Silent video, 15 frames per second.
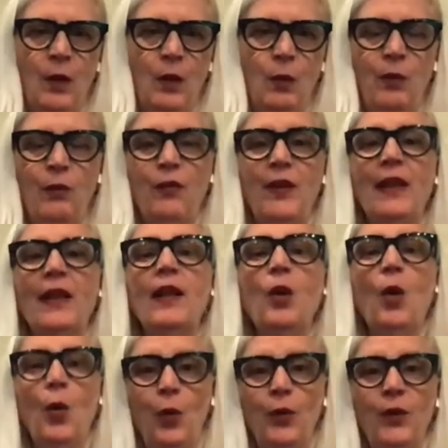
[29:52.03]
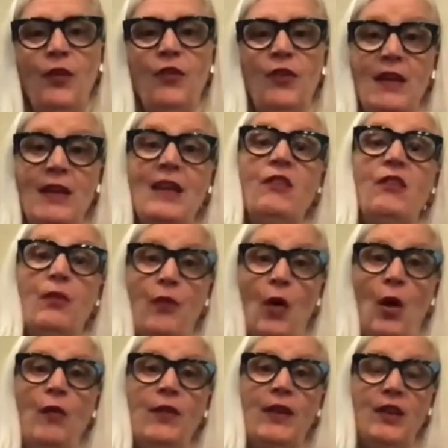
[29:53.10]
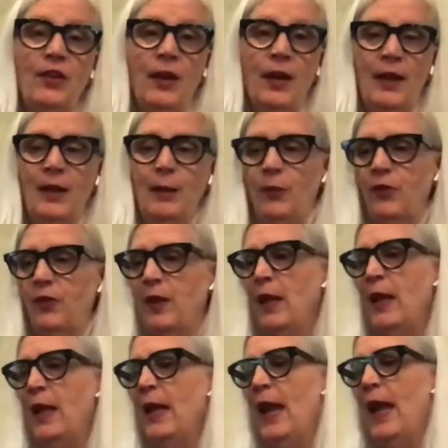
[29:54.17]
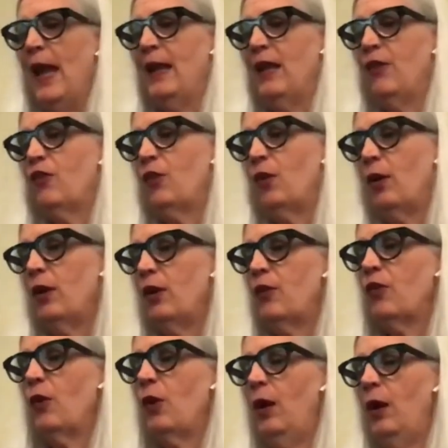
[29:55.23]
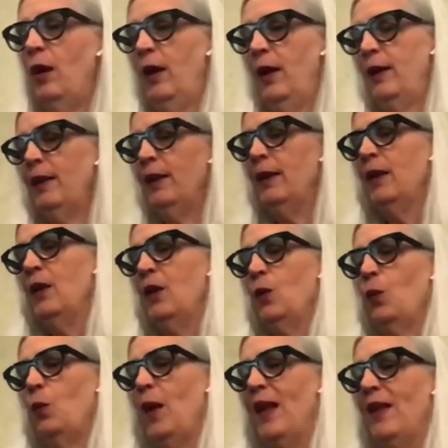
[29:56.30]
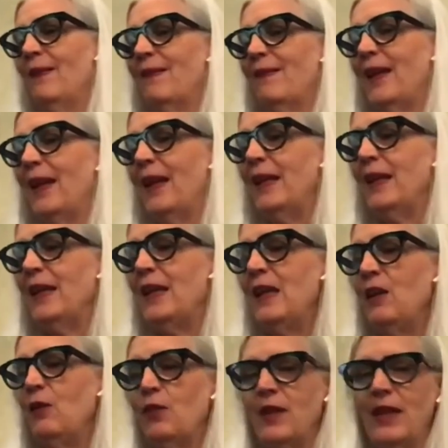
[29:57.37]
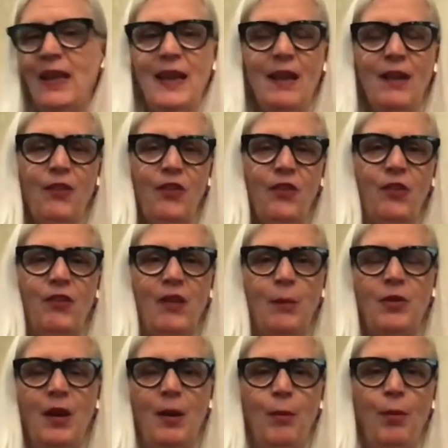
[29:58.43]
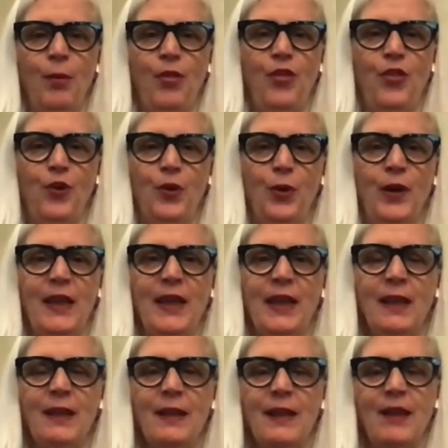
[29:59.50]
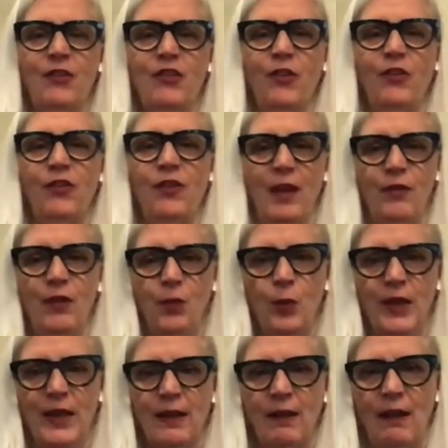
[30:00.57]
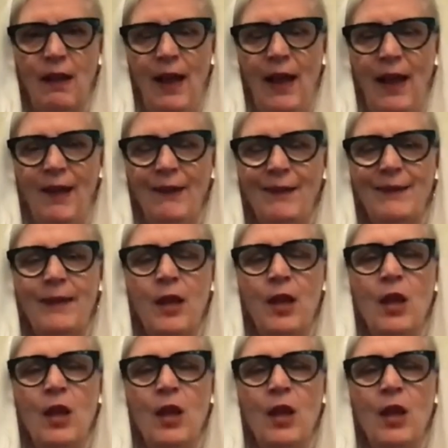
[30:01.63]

revealing wholeness in these evolving times. And it starts on Wednesday evenings, September 30th. It's a 7-week class.